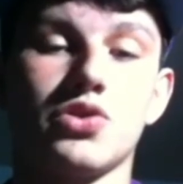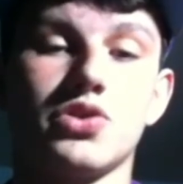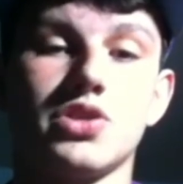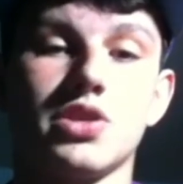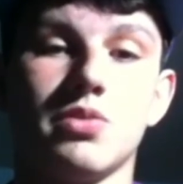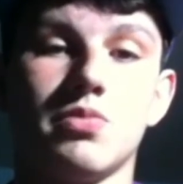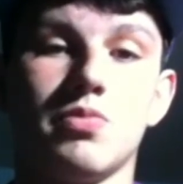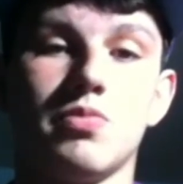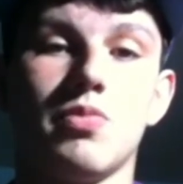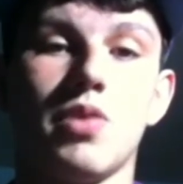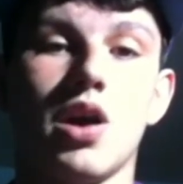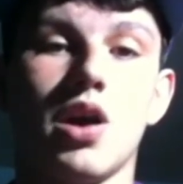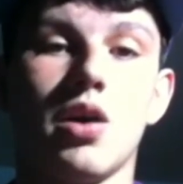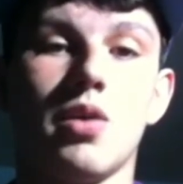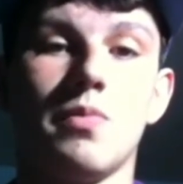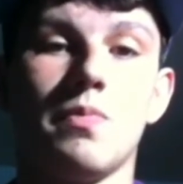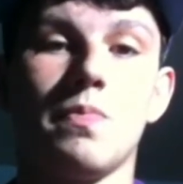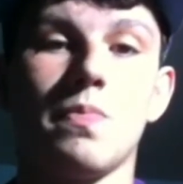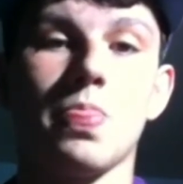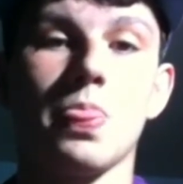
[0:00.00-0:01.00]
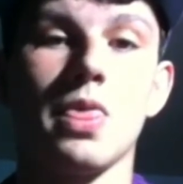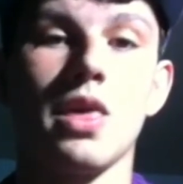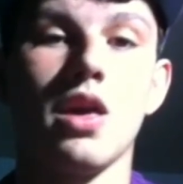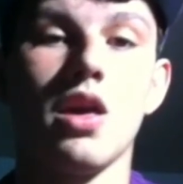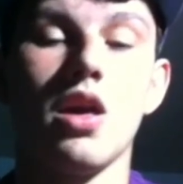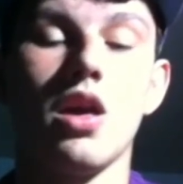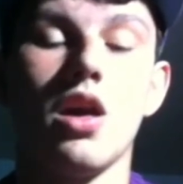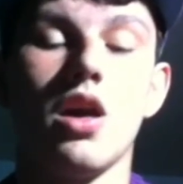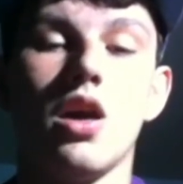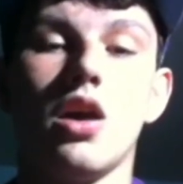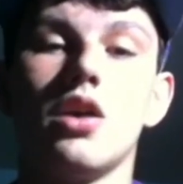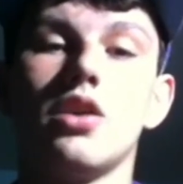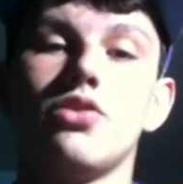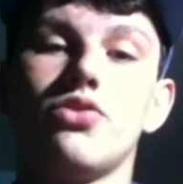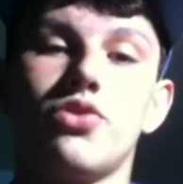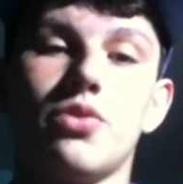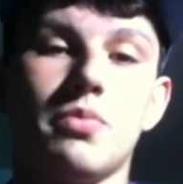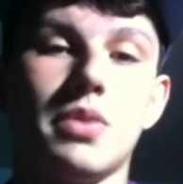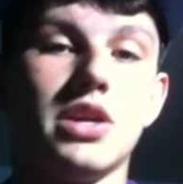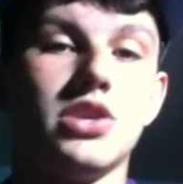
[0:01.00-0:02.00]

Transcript: or some